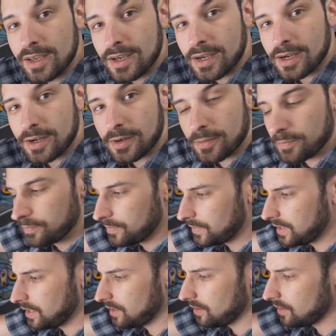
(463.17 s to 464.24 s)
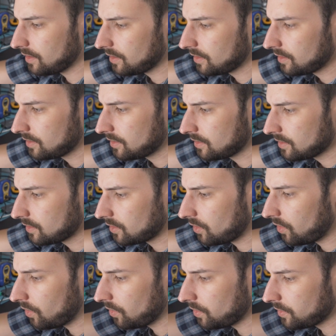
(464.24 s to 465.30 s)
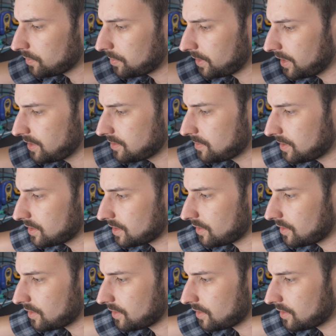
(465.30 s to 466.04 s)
The hole placement,